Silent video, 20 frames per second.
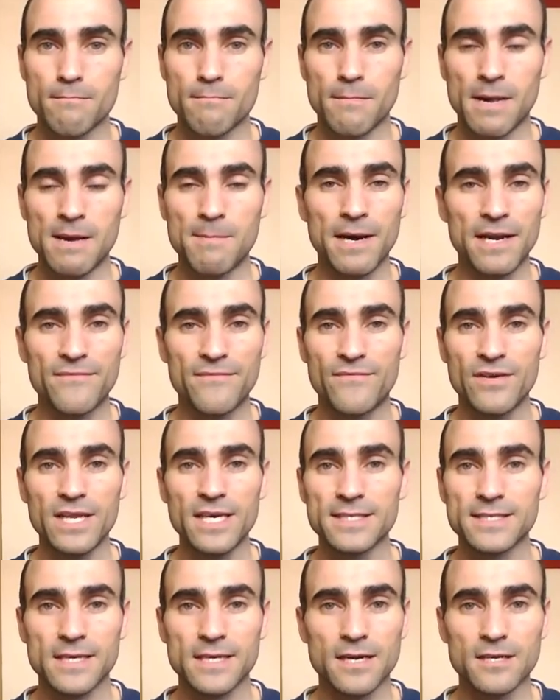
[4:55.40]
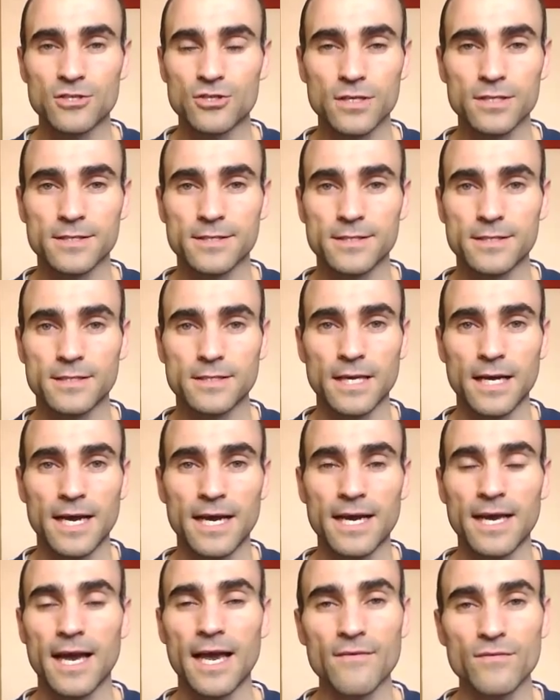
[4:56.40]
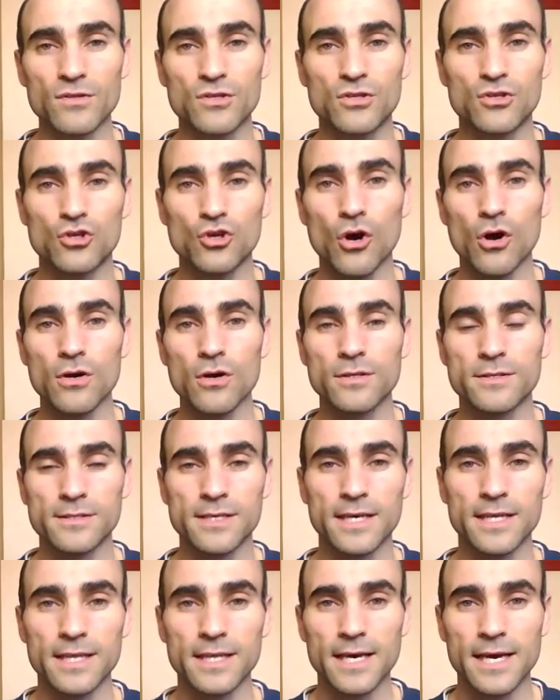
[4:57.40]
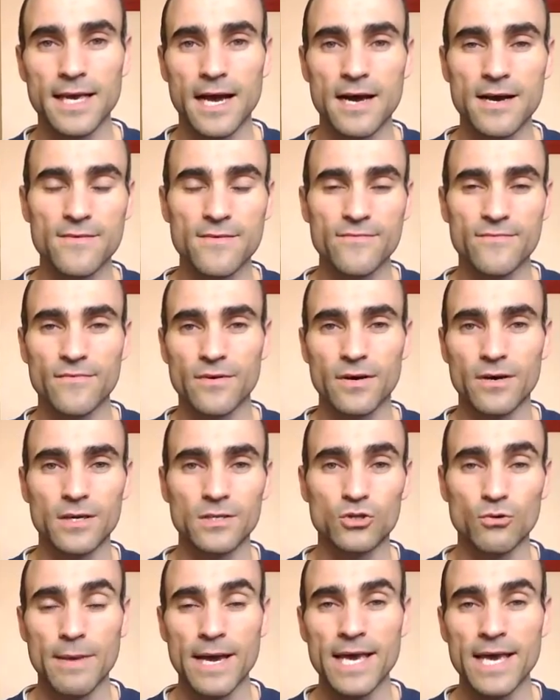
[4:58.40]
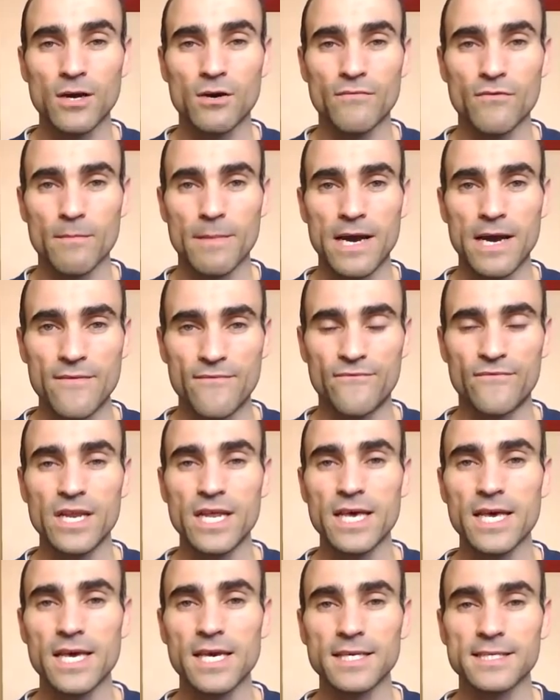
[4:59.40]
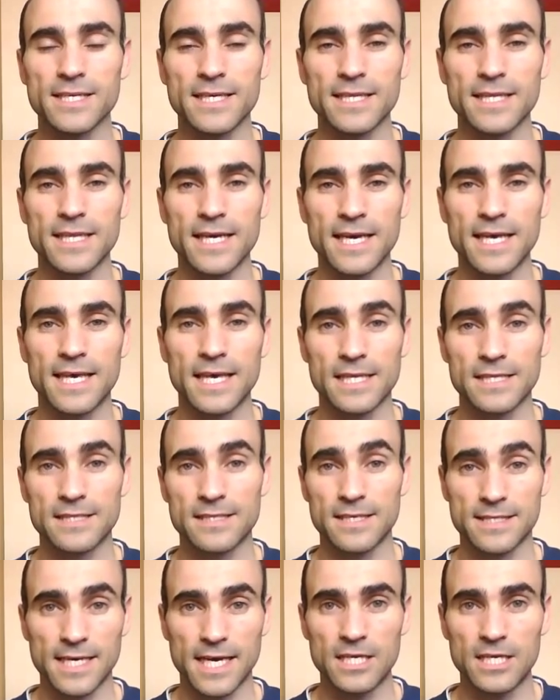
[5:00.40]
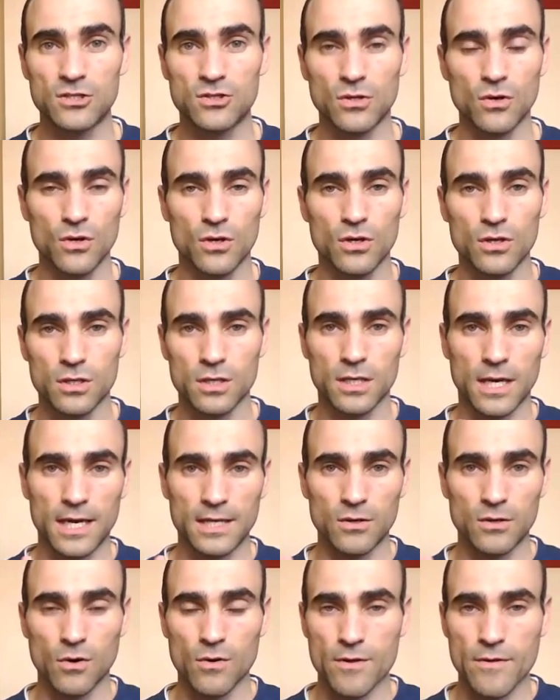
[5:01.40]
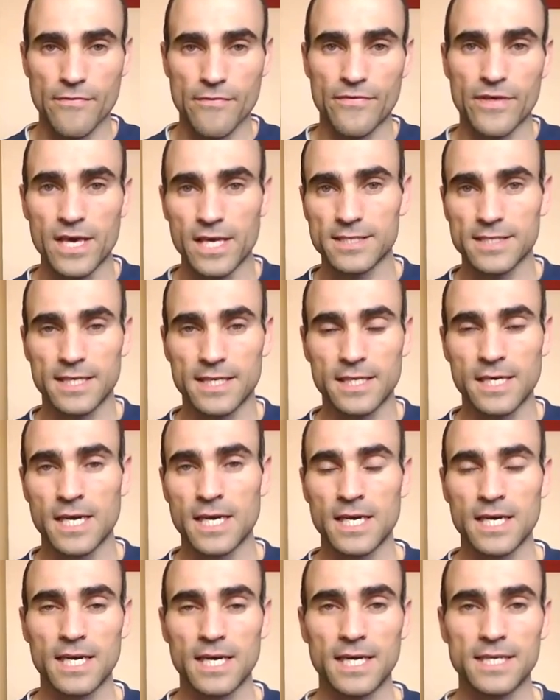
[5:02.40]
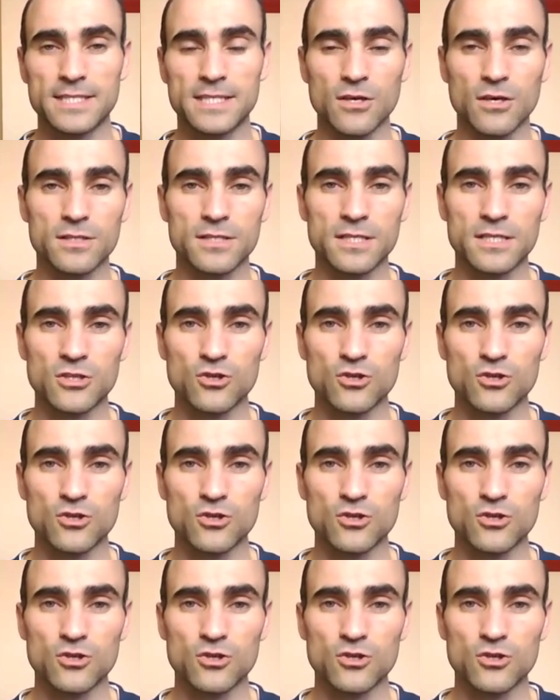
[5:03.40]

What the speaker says: my bad feelings are just, I have a choice and I have to make over my feelings, and I can decide to look at other things, and it's not